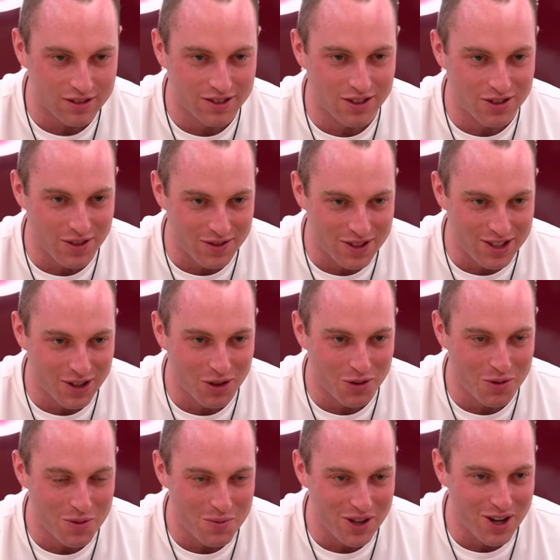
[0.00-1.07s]
You just have to deal with
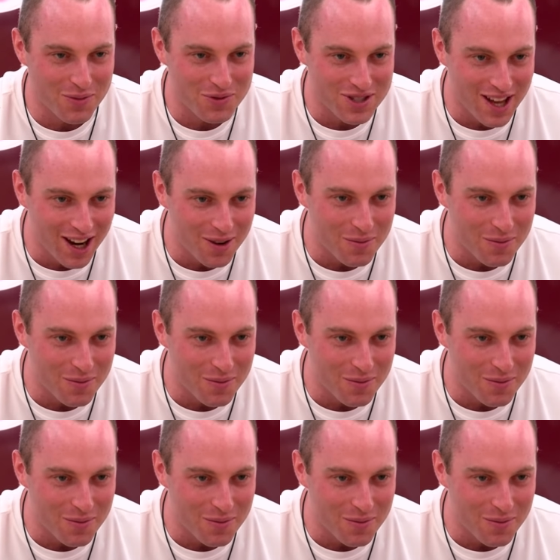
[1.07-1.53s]
me being upset